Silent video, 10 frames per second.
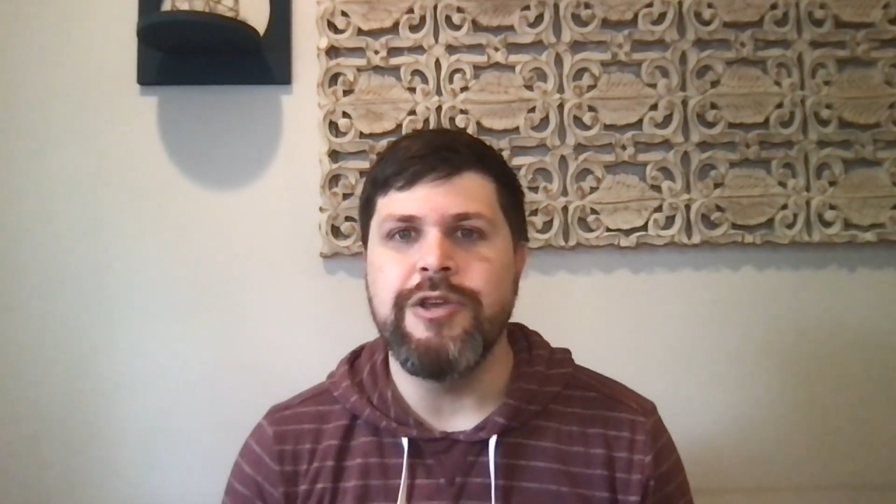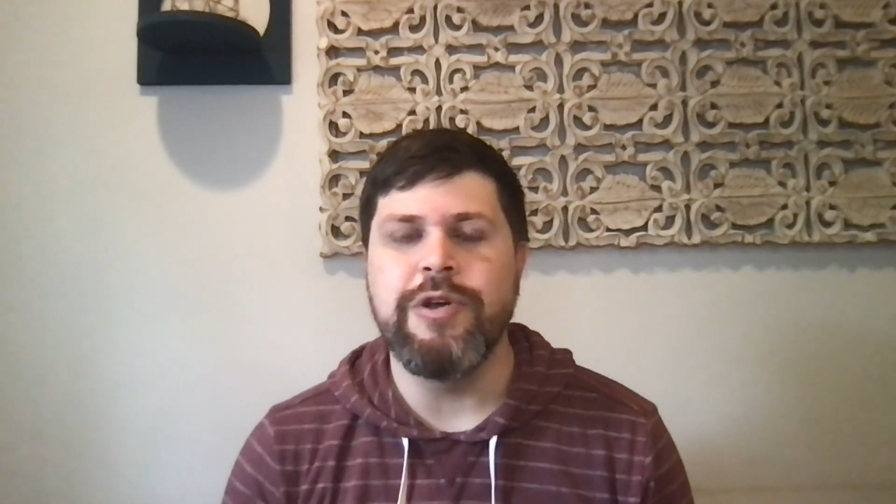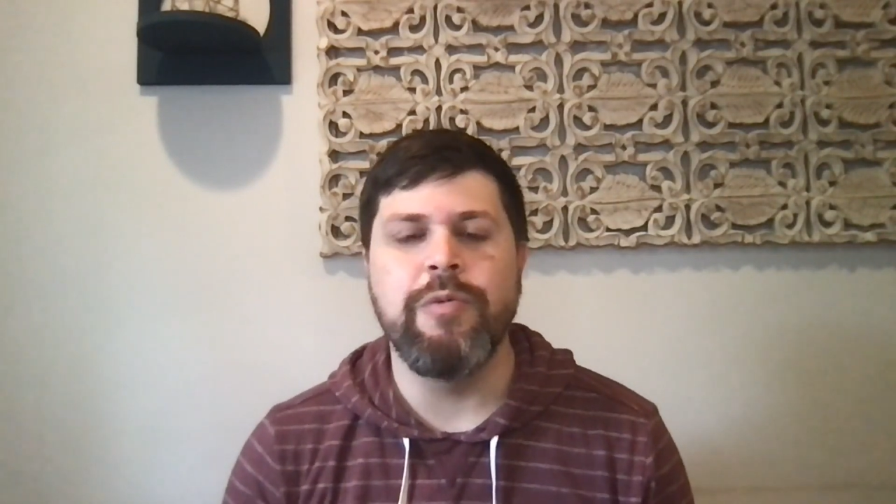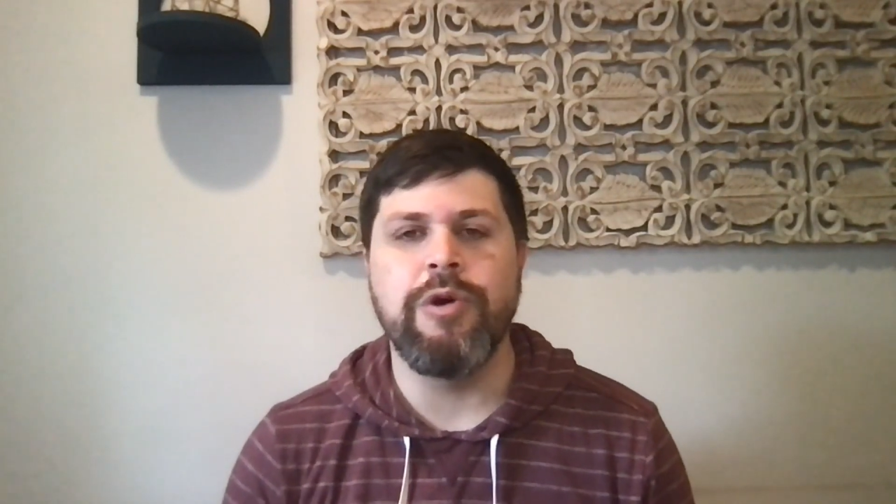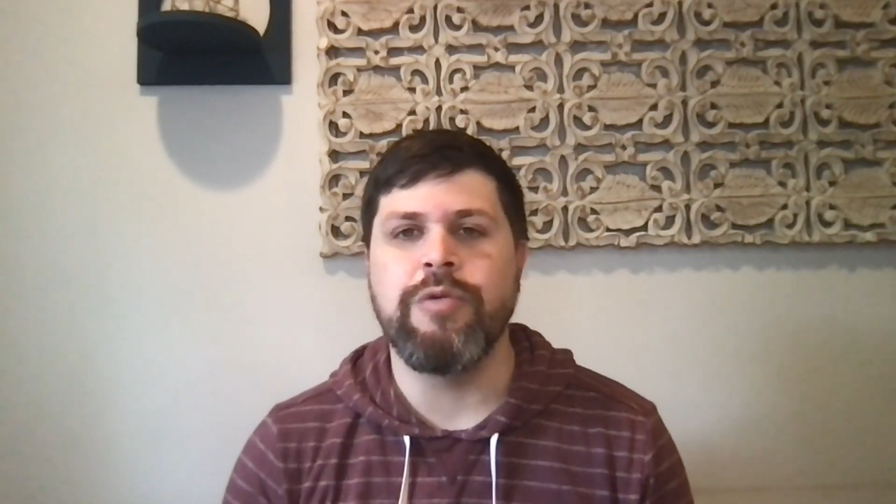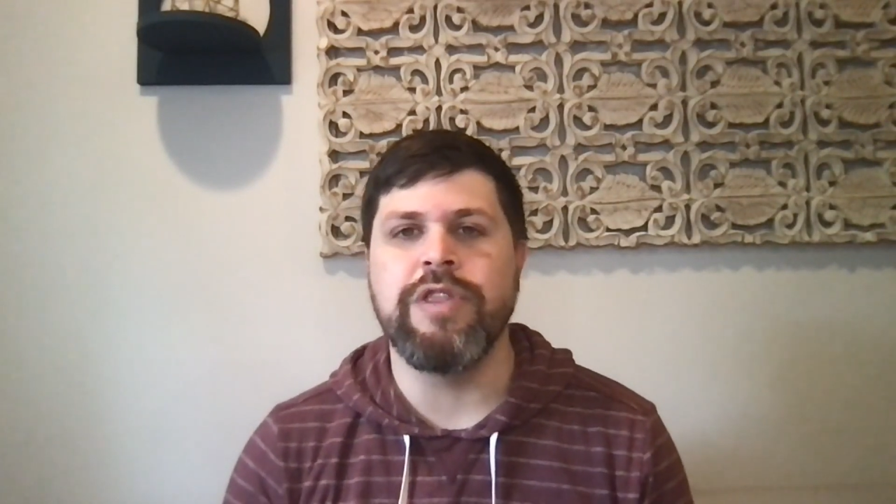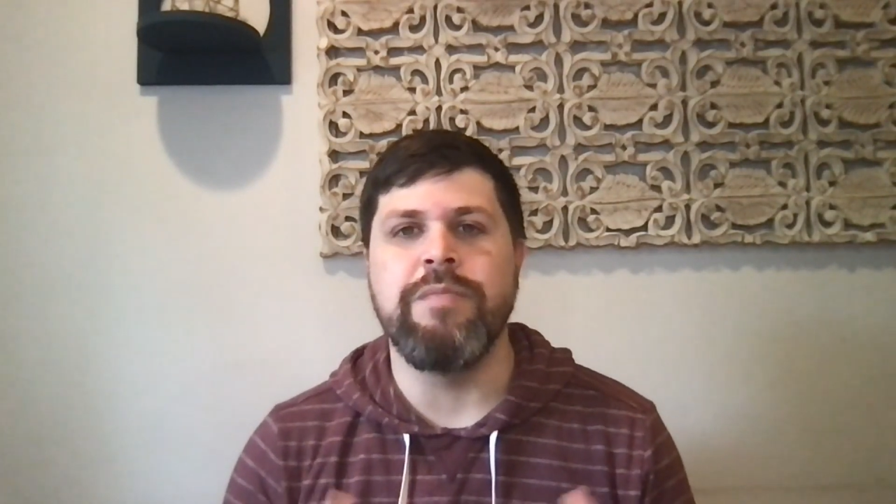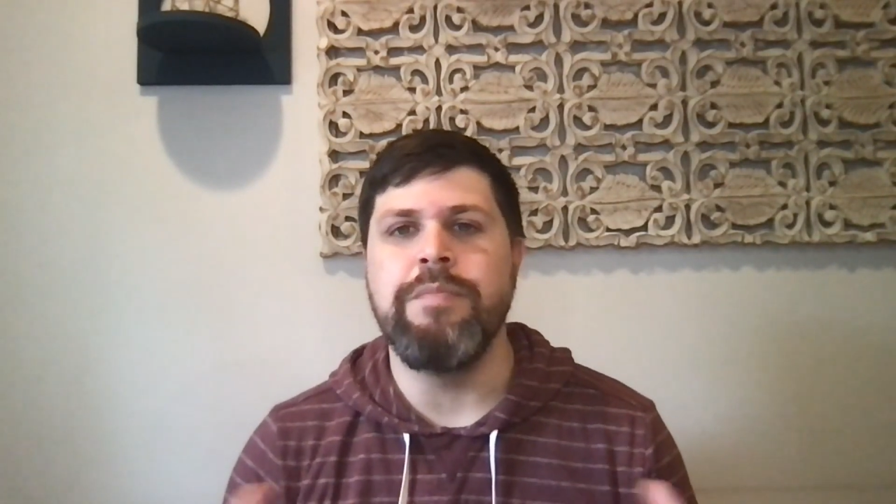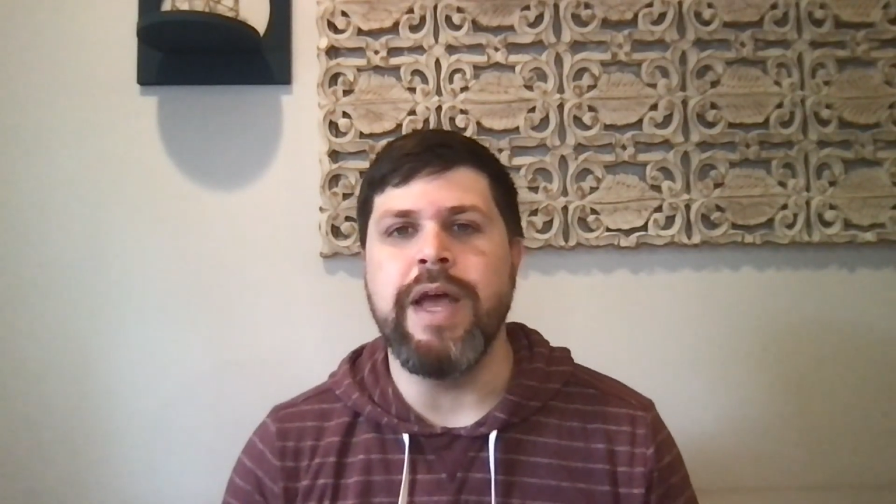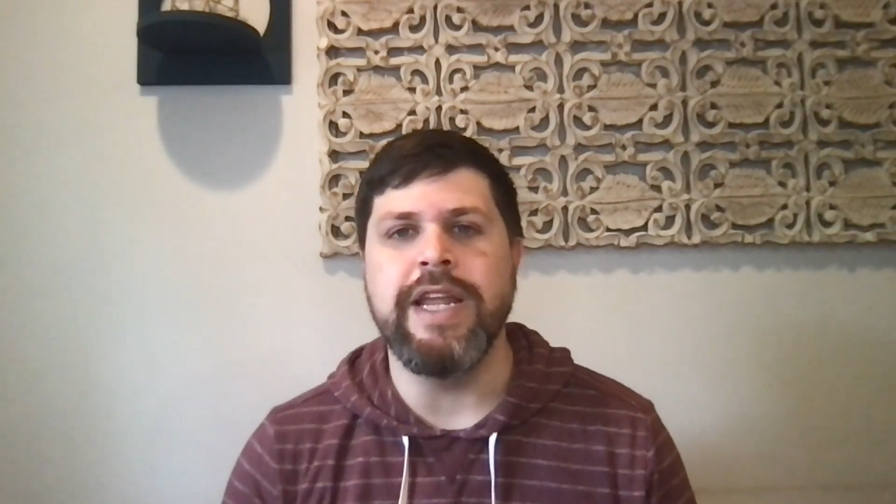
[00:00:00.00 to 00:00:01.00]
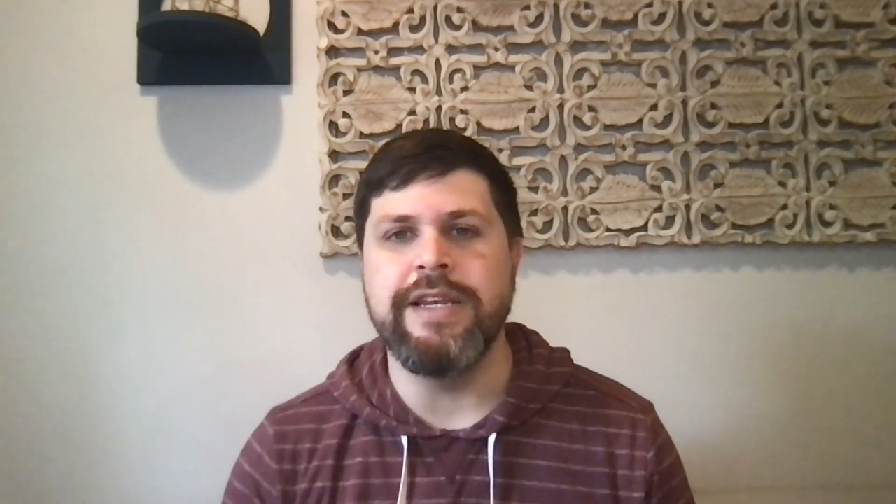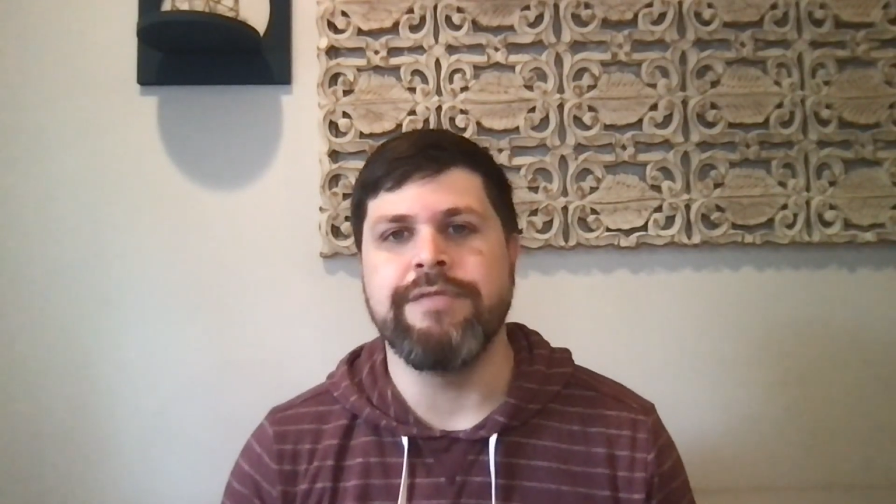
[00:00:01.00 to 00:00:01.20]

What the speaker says: you could work with many